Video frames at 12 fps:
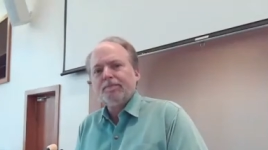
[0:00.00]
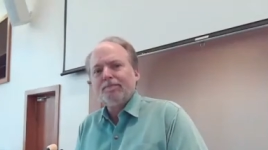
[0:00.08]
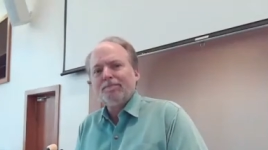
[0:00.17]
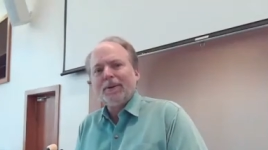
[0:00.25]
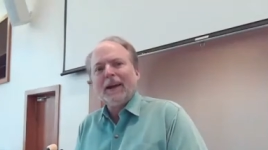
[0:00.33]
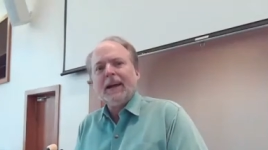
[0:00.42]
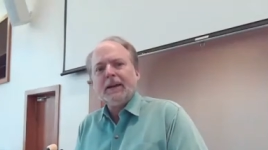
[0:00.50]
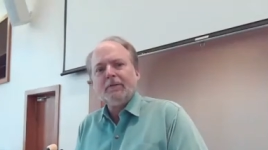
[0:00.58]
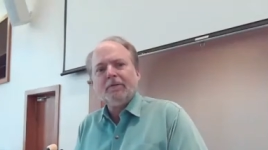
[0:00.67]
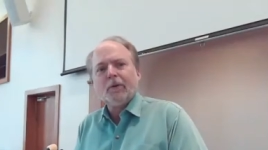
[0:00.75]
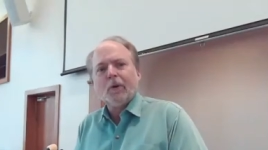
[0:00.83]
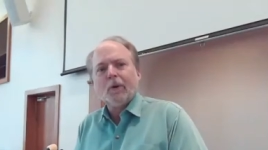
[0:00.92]

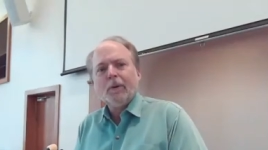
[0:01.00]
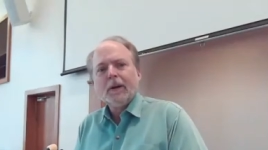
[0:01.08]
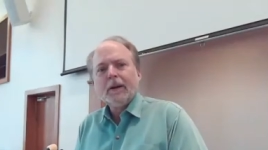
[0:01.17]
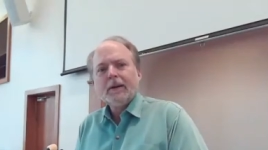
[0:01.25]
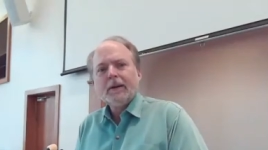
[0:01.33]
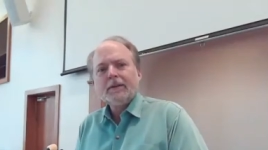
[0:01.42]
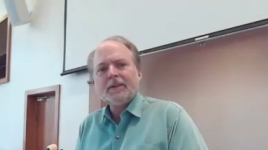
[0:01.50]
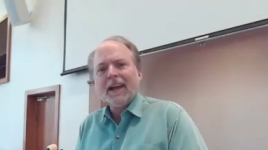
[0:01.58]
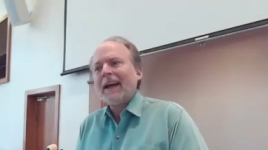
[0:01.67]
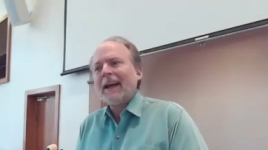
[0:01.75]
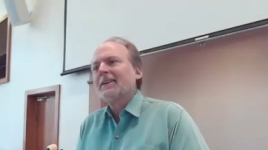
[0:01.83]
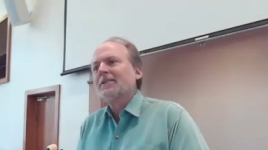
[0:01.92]
painful
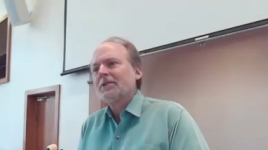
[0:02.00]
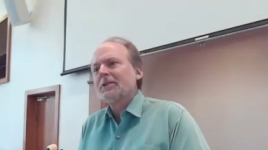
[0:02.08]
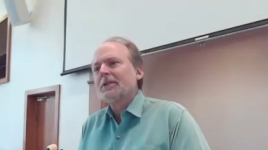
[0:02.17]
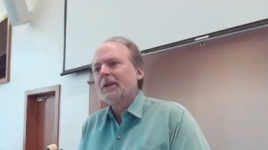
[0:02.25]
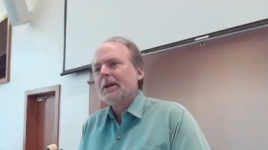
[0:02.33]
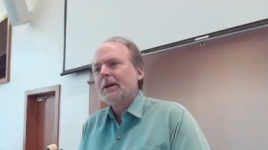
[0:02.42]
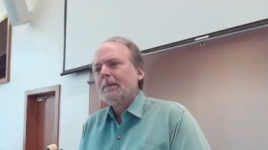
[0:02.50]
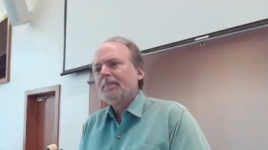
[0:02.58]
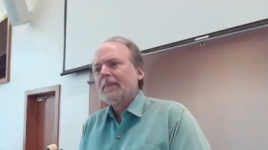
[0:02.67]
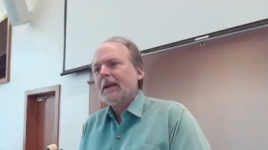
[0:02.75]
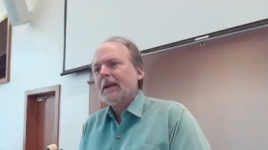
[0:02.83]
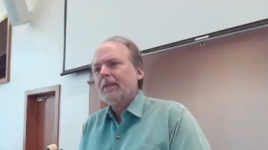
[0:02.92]
texts
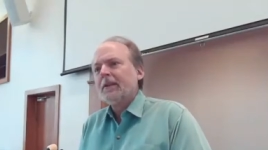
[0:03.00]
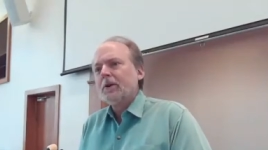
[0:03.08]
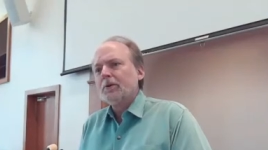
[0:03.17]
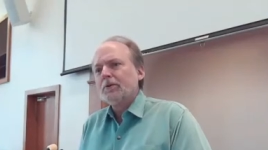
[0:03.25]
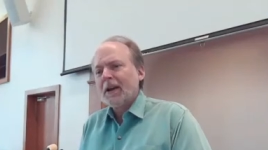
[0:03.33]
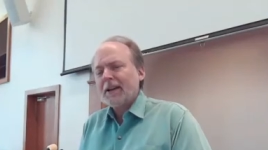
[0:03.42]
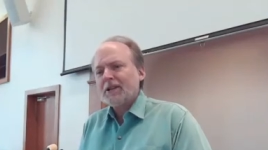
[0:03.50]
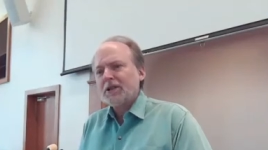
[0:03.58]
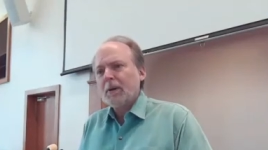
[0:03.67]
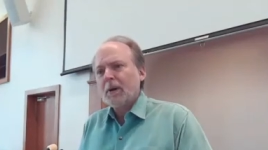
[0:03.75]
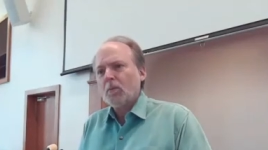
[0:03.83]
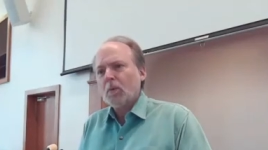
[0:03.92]
in the New
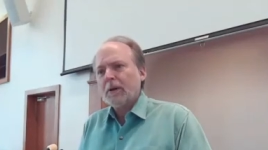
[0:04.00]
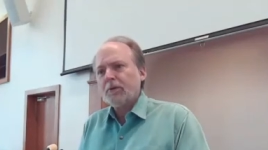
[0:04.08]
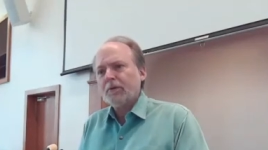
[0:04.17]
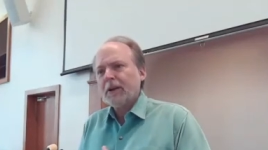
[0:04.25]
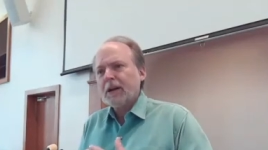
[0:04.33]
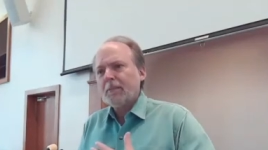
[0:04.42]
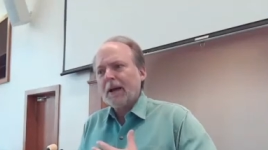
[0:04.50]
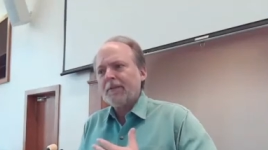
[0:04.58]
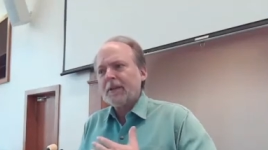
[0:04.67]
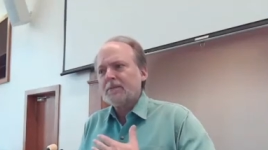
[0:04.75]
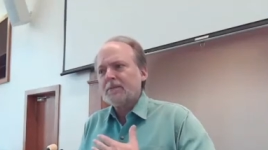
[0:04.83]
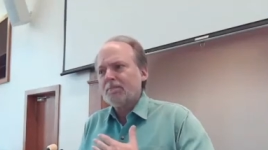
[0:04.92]
Testament when you think about
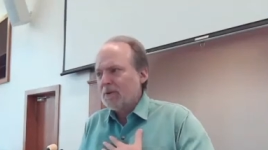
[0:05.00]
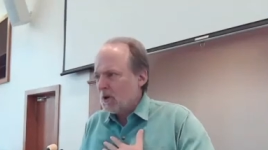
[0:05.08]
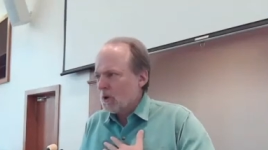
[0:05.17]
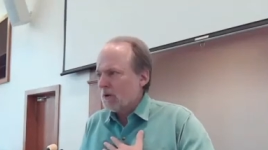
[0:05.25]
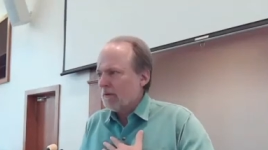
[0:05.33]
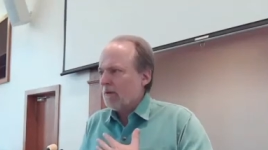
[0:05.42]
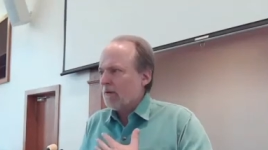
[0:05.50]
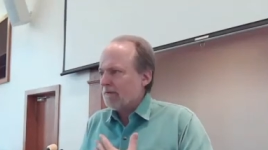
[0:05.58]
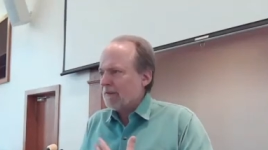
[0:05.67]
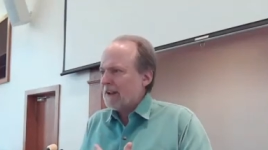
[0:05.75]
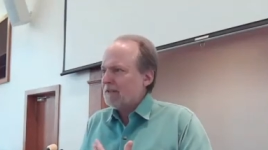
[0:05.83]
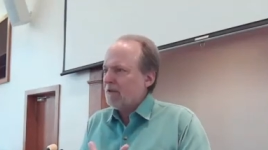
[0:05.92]
this beautiful,
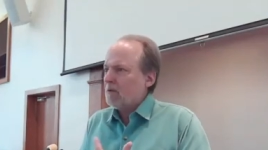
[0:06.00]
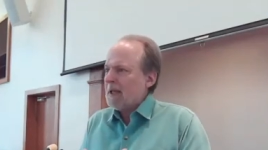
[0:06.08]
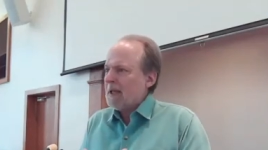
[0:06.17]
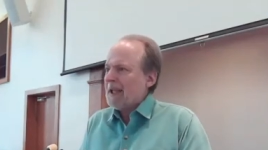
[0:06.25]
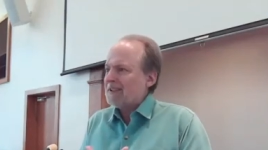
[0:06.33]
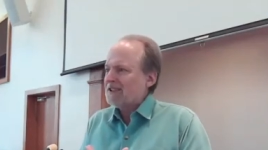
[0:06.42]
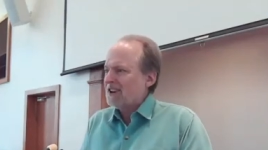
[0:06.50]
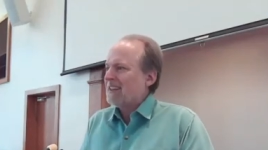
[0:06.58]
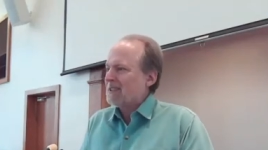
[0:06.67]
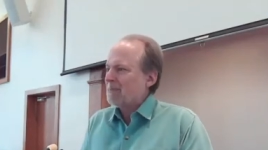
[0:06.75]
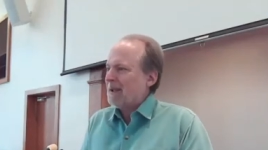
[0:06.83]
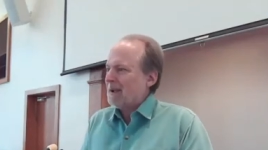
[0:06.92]
faithful man, John
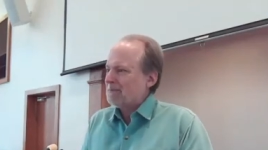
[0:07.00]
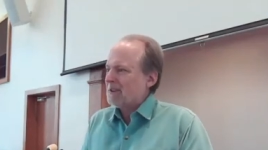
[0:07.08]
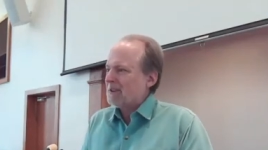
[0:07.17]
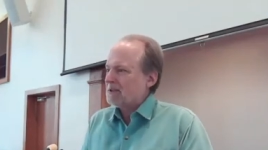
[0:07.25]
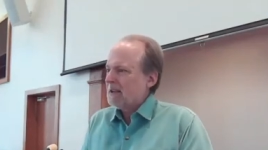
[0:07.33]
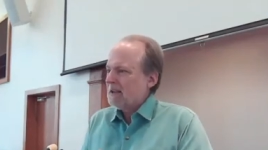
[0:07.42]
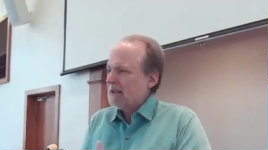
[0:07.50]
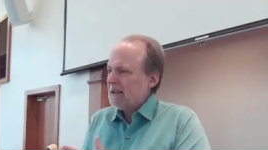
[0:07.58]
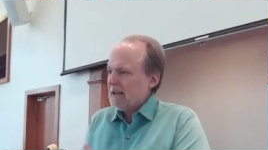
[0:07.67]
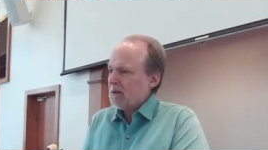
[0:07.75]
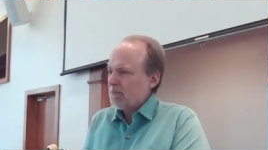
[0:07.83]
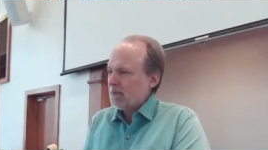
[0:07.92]
the Baptist
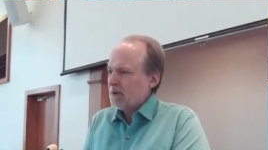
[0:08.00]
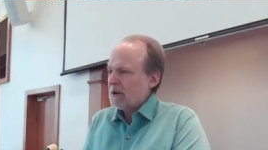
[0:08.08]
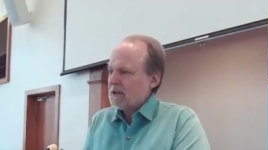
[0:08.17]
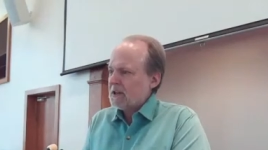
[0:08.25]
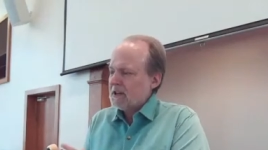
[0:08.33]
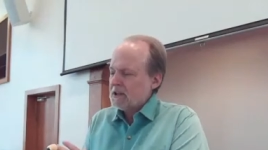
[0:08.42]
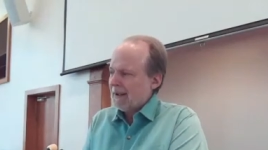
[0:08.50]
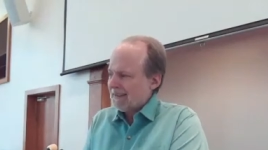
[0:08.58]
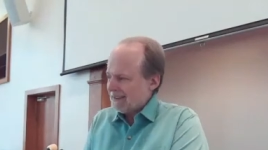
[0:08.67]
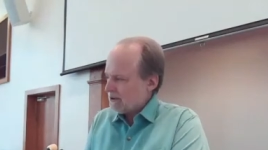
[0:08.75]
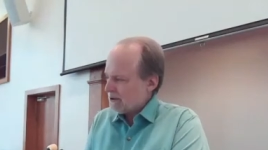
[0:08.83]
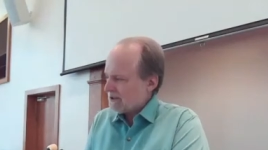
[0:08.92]
in prison. He's about
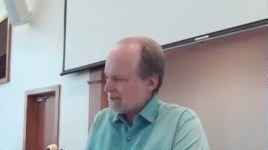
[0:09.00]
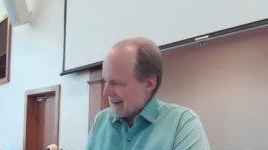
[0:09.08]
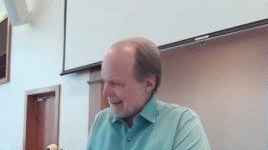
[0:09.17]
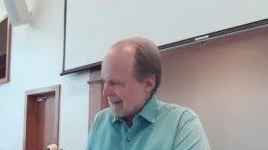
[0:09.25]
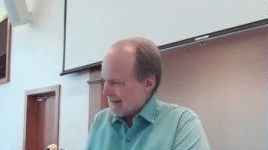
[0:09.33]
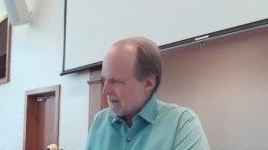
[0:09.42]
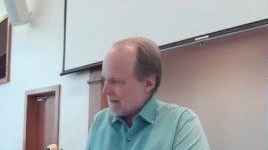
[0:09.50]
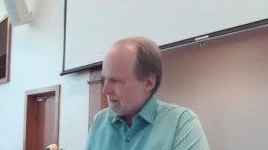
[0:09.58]
to lose his head.